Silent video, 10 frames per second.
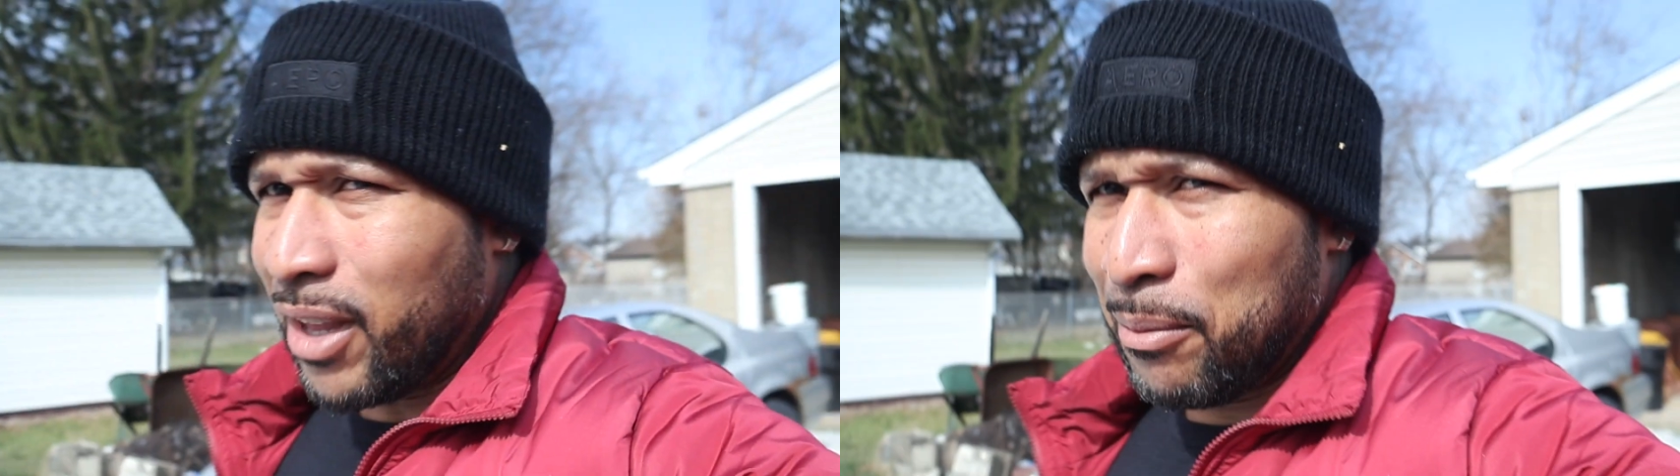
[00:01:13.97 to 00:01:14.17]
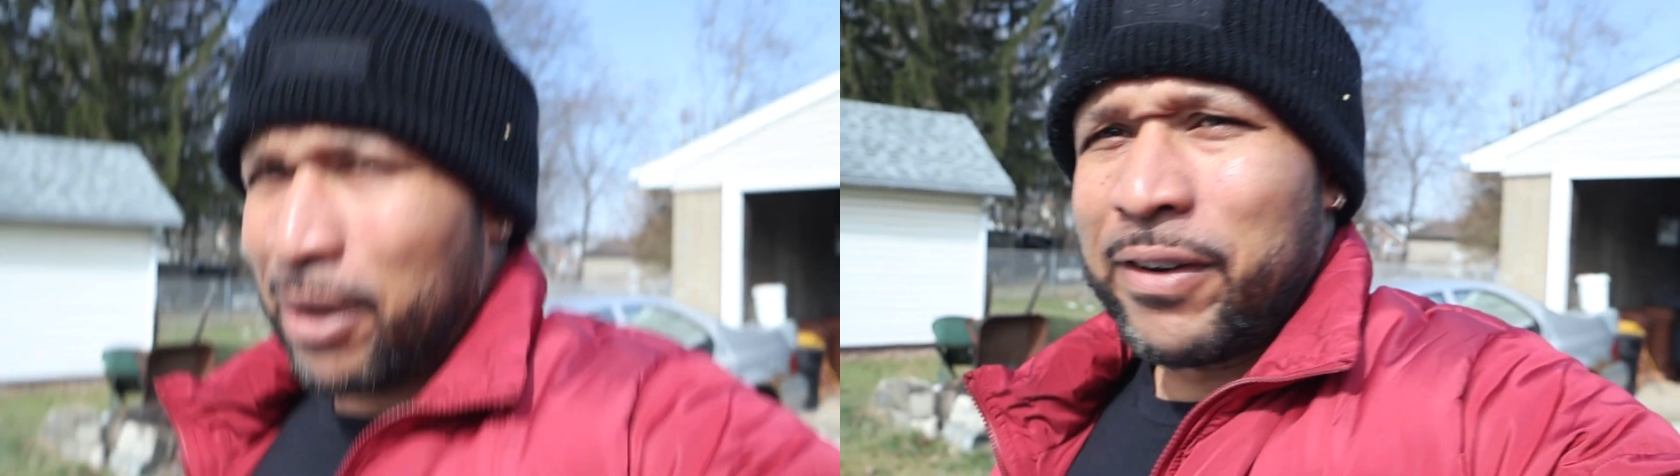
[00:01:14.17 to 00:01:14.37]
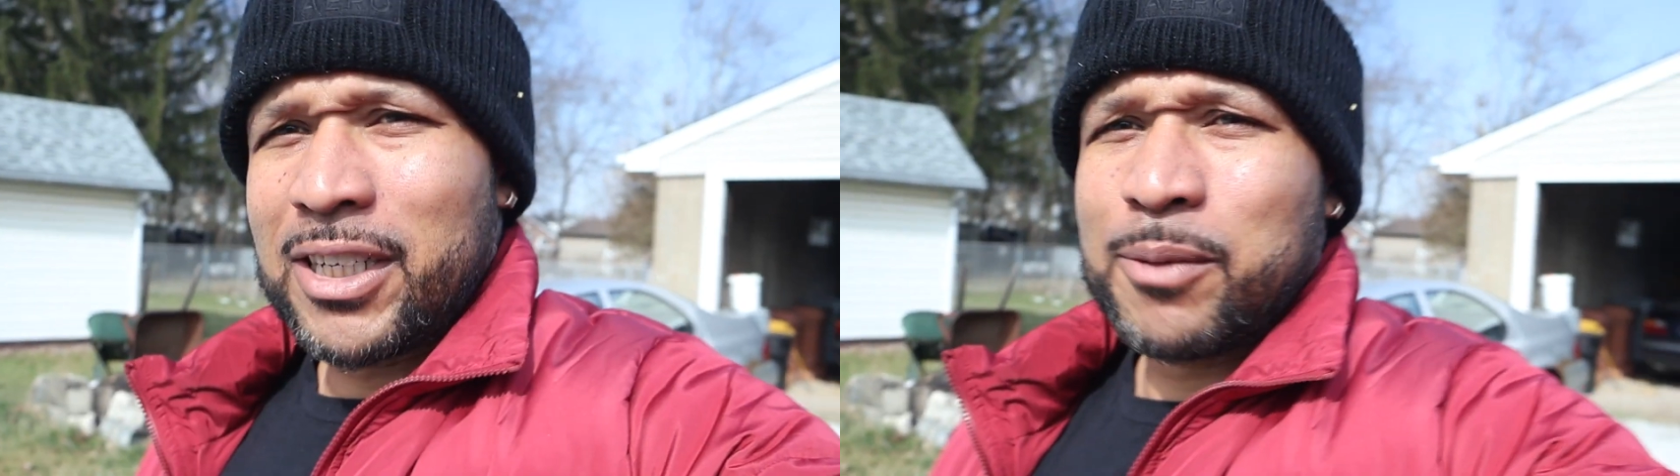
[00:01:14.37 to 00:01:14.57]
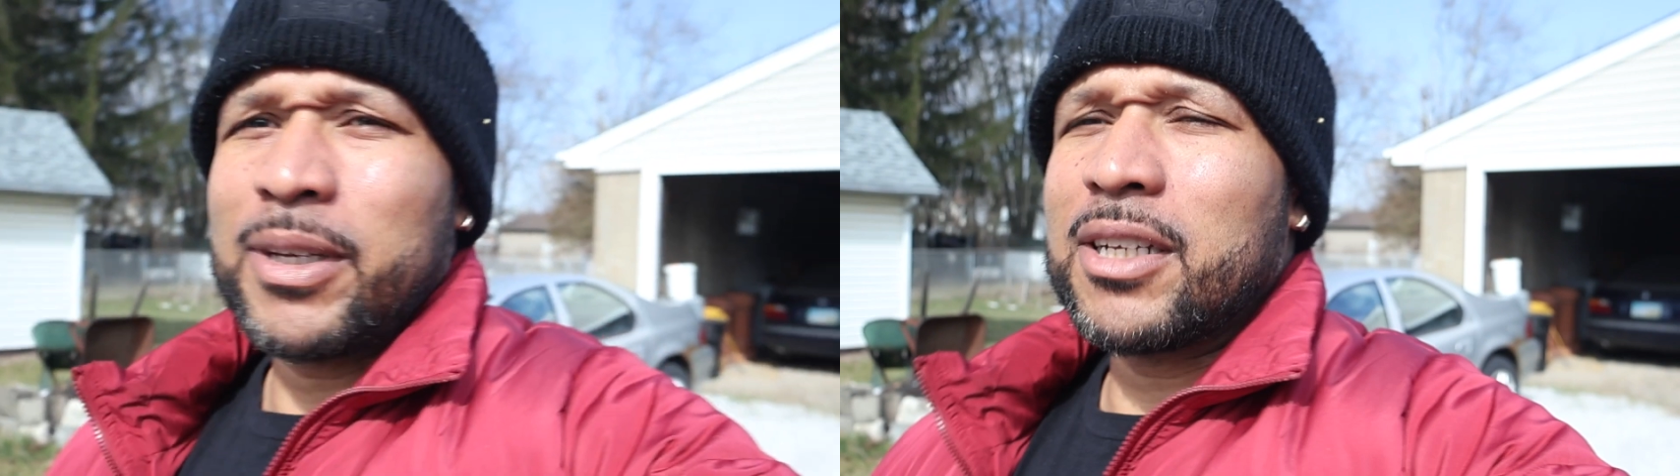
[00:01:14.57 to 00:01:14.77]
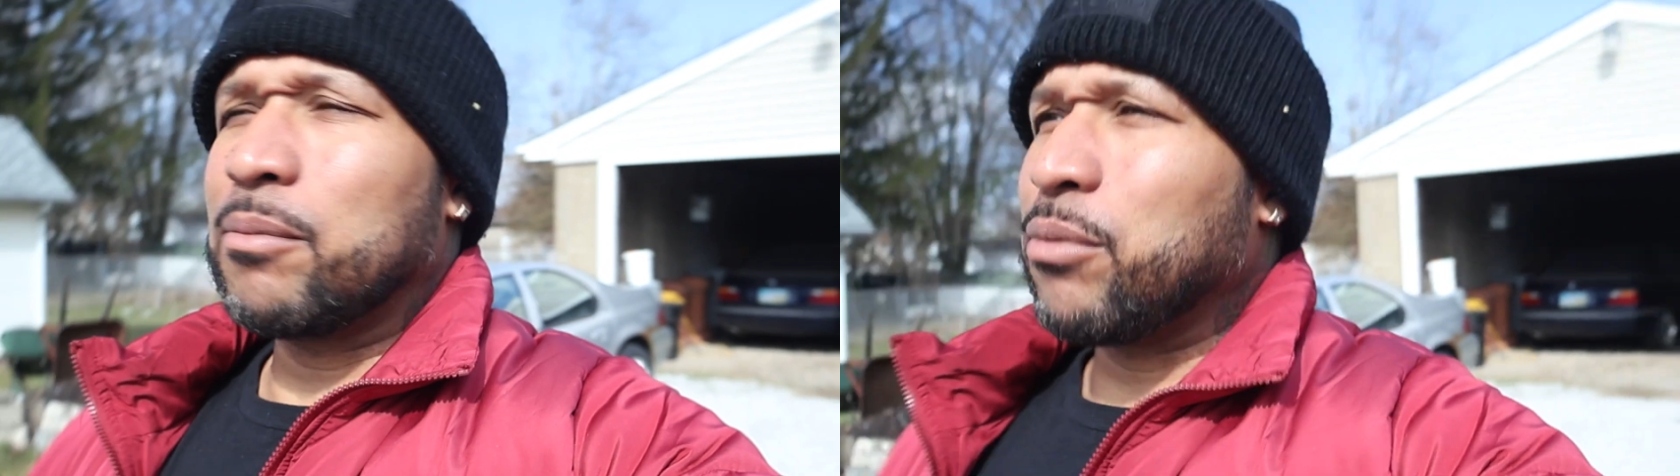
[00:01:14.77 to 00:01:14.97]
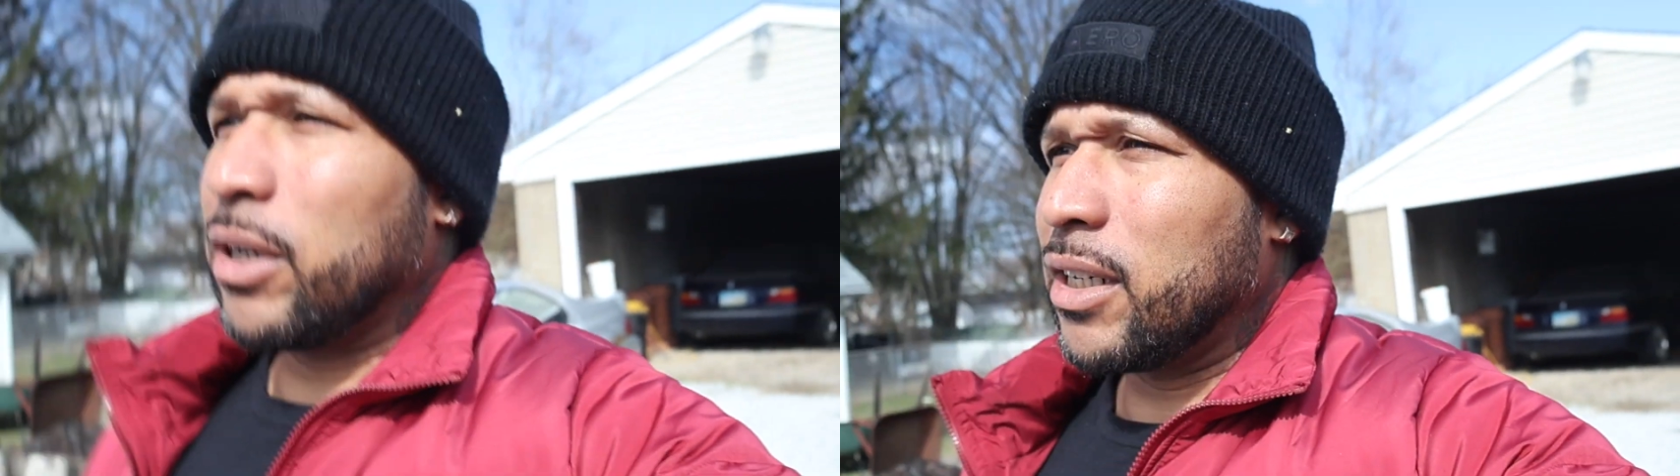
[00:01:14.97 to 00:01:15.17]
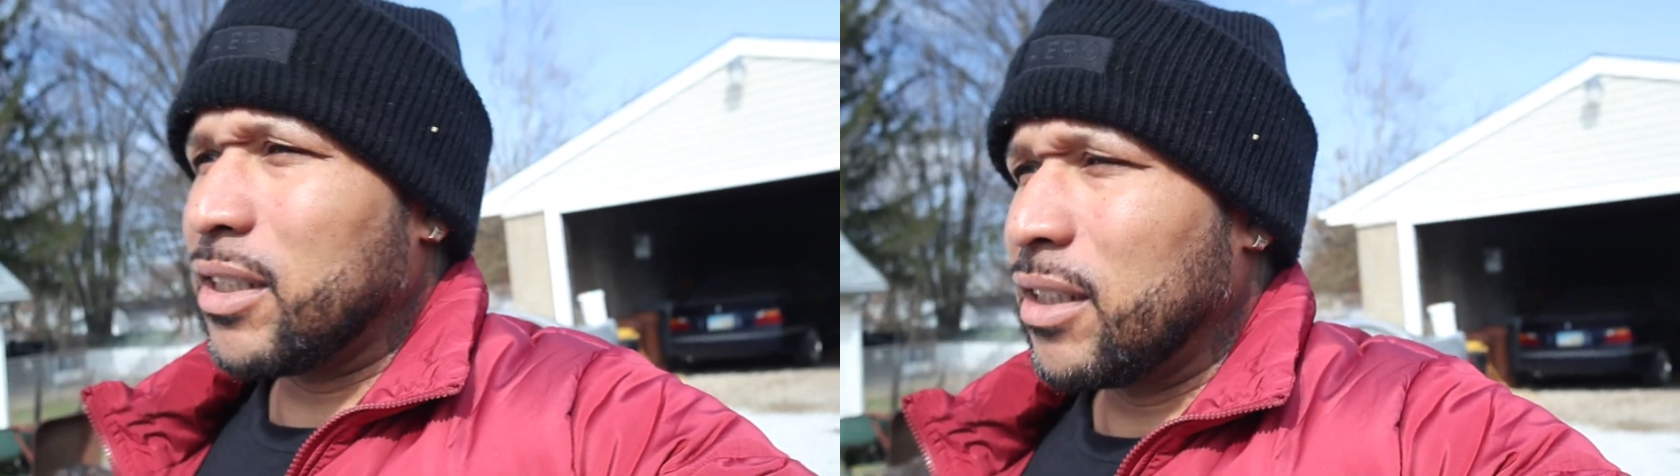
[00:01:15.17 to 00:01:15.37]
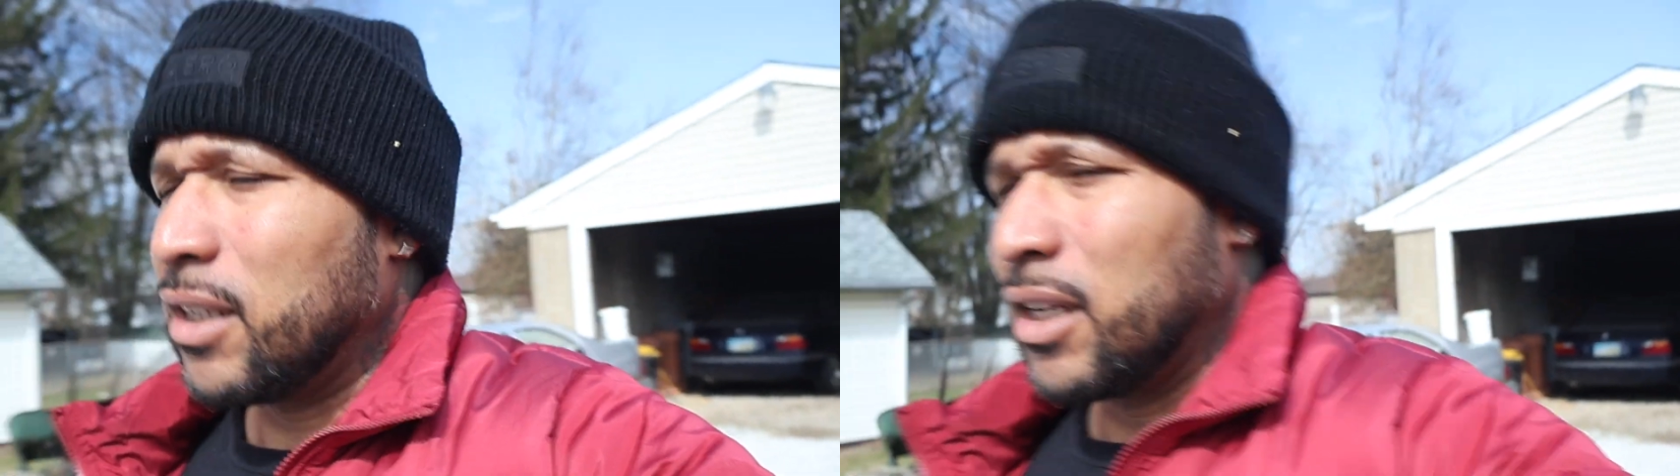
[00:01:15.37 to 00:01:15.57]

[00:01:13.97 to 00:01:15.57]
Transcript: Matter of fact, speaking of Brandon,